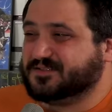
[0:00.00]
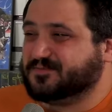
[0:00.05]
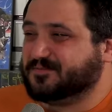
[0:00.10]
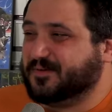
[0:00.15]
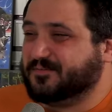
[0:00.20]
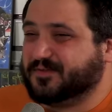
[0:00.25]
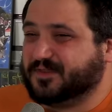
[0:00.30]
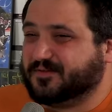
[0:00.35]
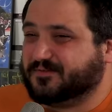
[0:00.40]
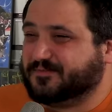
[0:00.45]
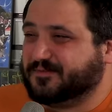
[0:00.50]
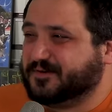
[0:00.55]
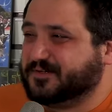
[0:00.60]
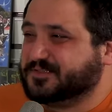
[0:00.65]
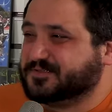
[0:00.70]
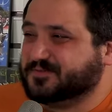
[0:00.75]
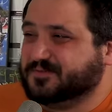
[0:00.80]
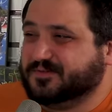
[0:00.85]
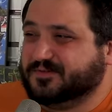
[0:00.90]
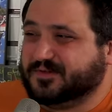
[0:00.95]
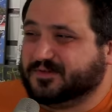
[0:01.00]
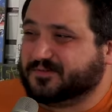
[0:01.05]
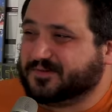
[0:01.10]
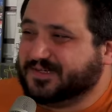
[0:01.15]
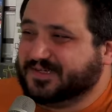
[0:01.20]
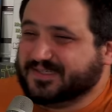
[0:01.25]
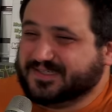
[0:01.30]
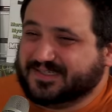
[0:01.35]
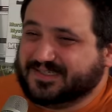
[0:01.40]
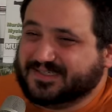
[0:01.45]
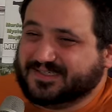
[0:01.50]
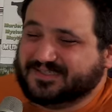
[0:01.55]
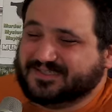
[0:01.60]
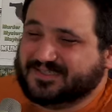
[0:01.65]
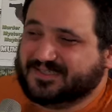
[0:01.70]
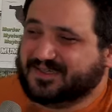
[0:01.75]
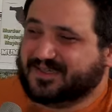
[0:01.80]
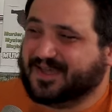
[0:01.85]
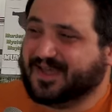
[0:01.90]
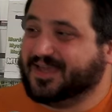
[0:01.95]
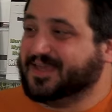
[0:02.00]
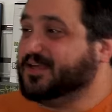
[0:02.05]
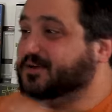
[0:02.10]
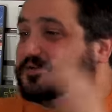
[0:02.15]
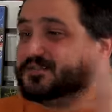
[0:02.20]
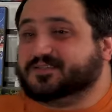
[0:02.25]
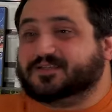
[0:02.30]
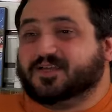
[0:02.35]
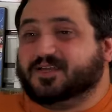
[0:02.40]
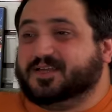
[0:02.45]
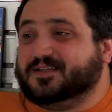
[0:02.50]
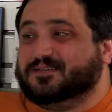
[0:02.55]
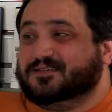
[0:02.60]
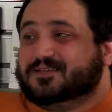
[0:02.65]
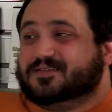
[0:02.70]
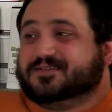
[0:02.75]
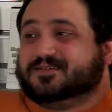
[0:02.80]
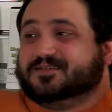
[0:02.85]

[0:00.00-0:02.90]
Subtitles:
I just remember the first movie, really. Yeah. I hear it's good.